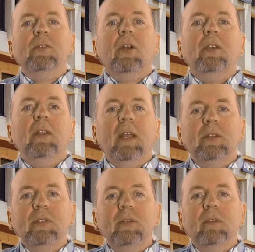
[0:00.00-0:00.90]

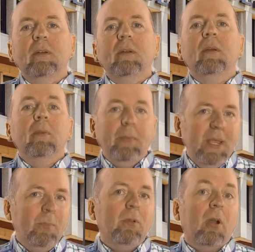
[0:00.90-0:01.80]
circulation,
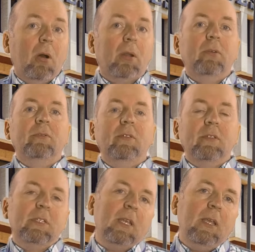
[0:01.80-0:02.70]
people caught on to
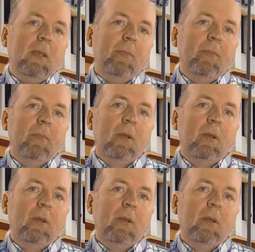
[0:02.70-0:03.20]
the scheme.